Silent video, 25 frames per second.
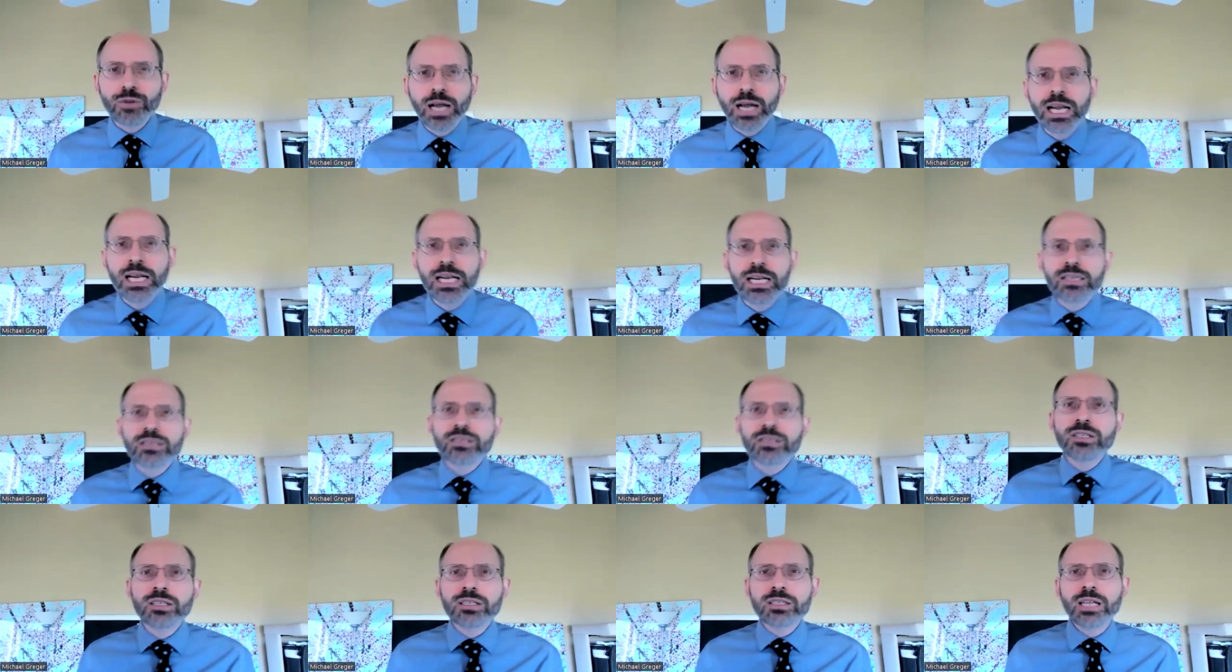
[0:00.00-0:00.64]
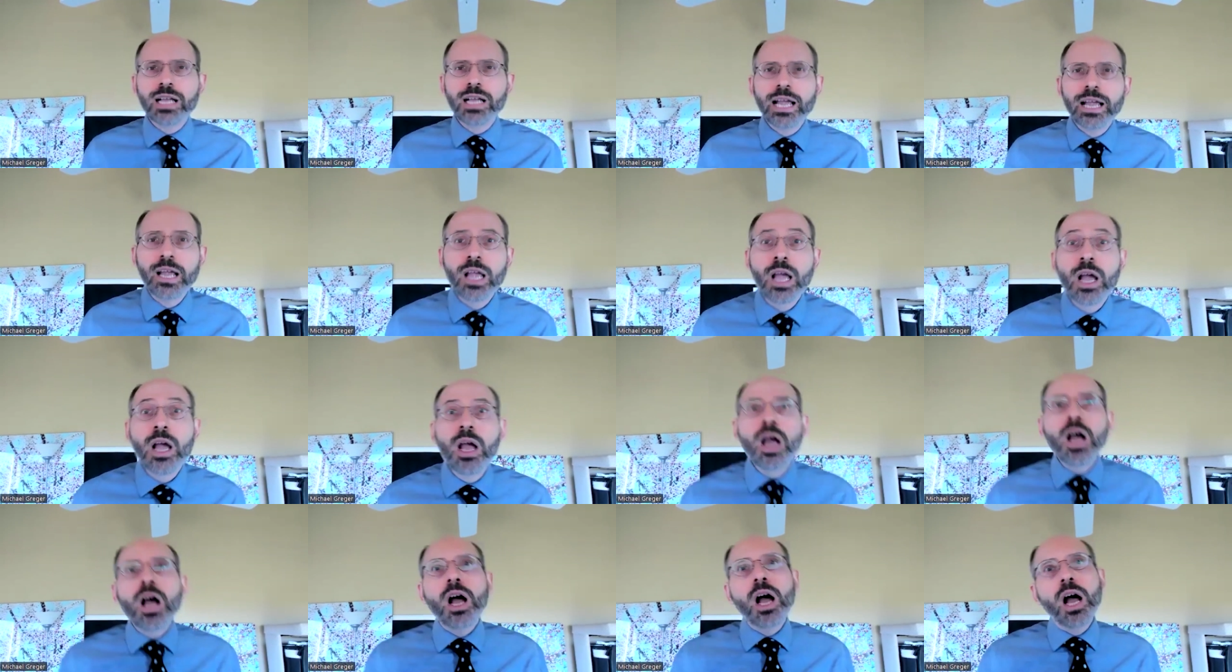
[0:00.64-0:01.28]
It's just like,
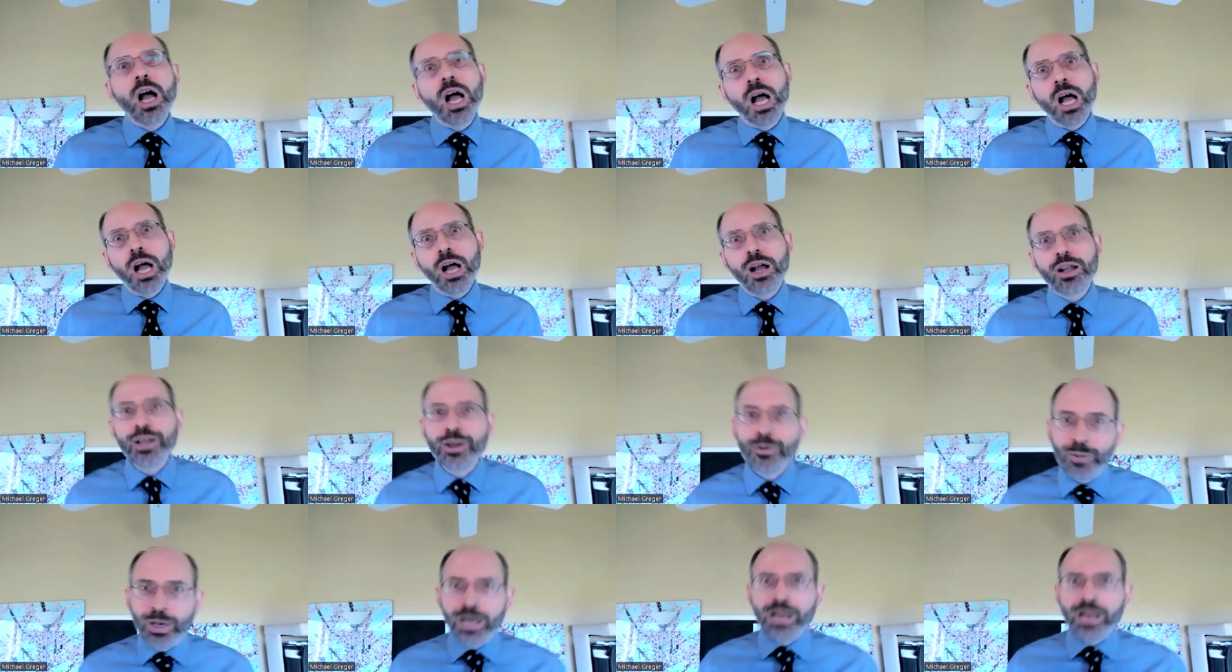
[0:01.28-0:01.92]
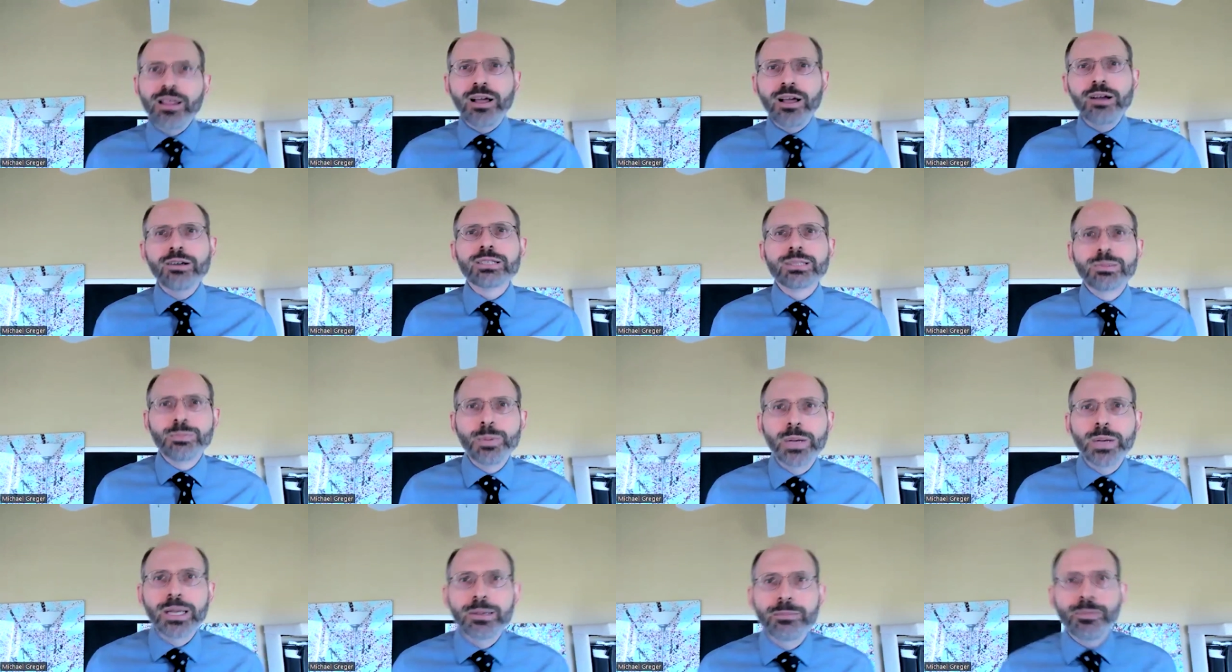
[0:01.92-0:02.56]
oh, you're one of those
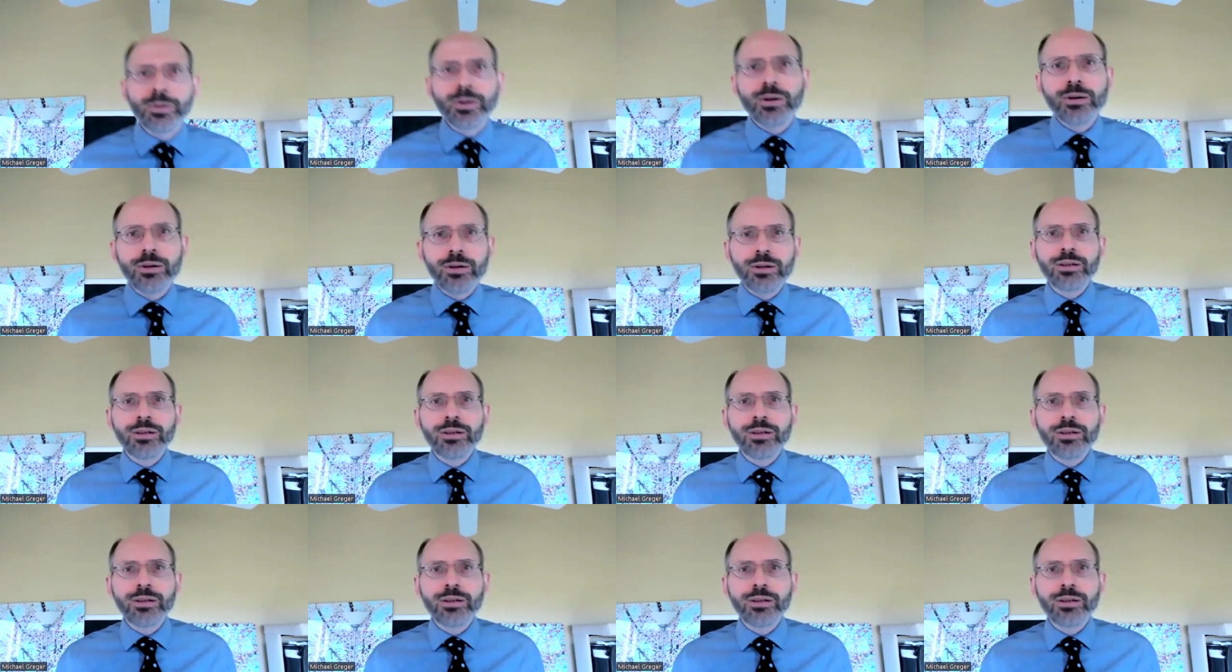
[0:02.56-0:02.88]
people.